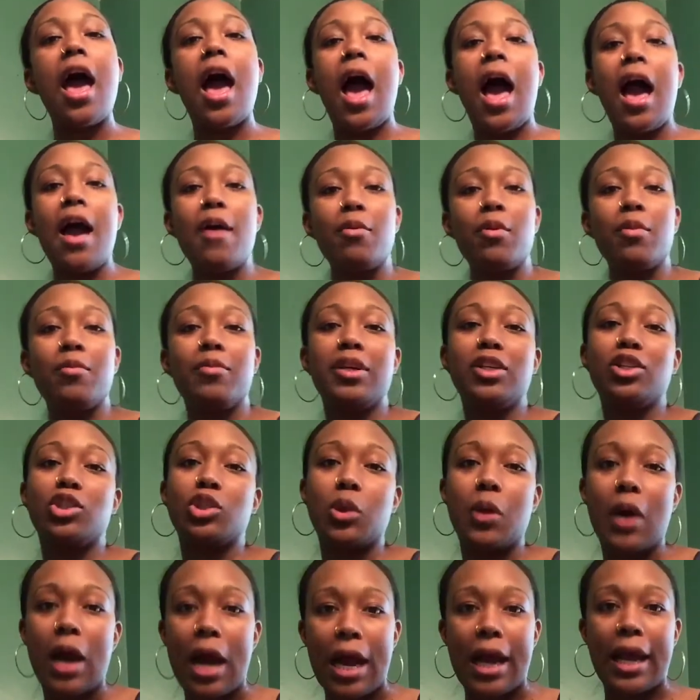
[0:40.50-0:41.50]
I will be
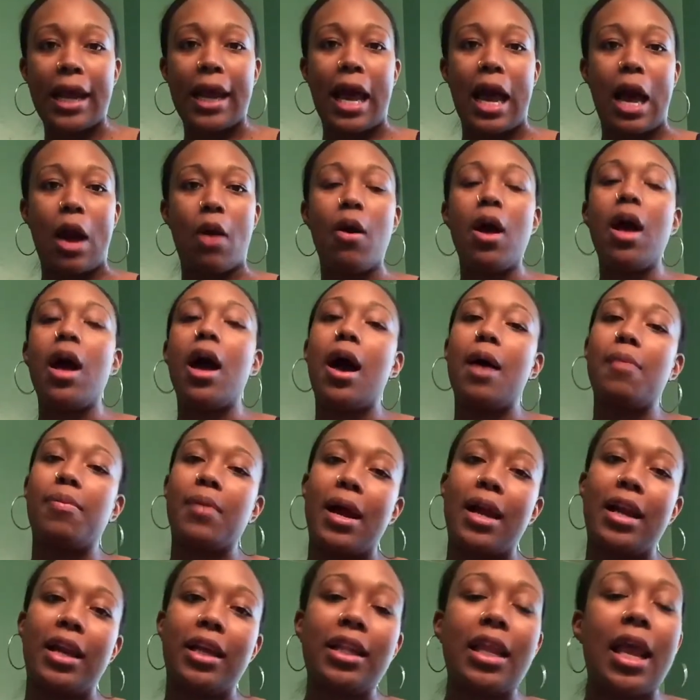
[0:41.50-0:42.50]
trying out a
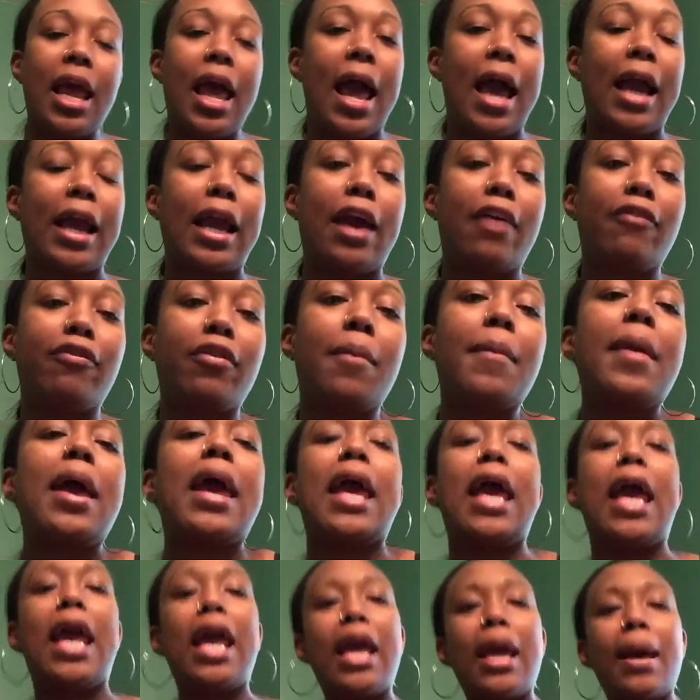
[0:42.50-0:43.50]
product I got from
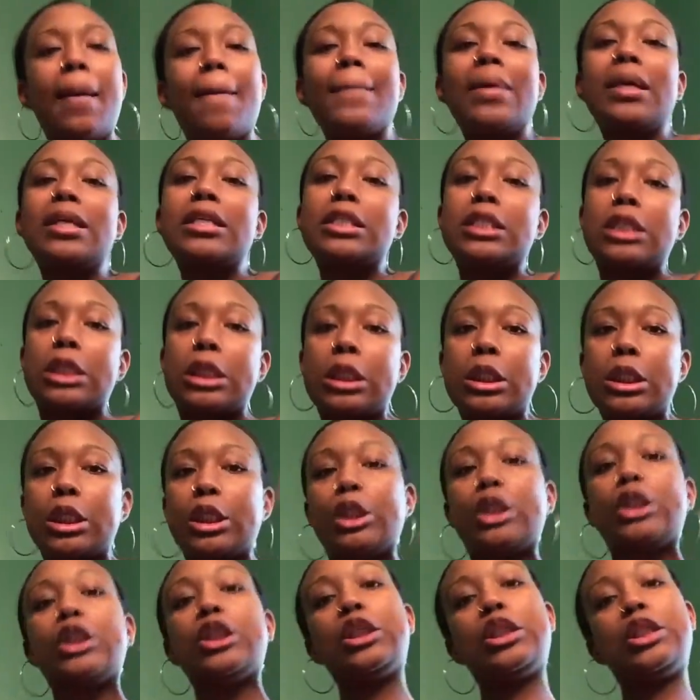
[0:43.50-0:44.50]

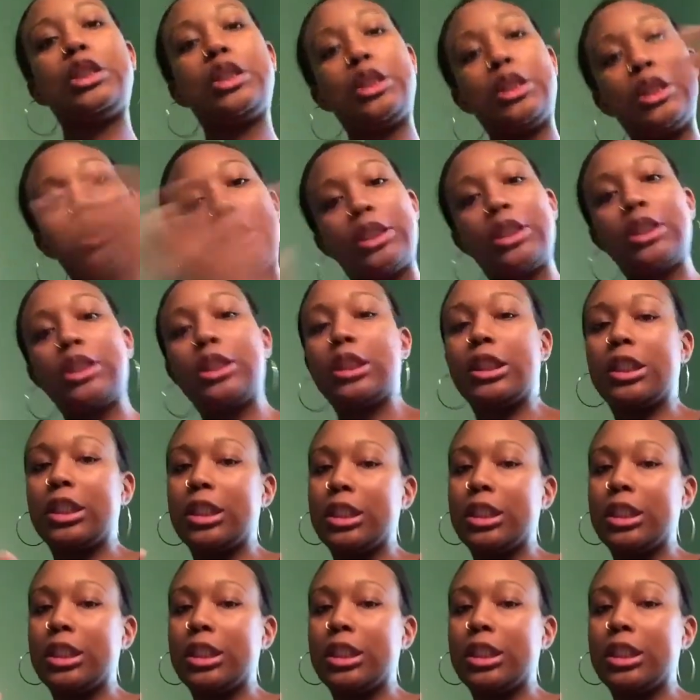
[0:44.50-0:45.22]
Amazon.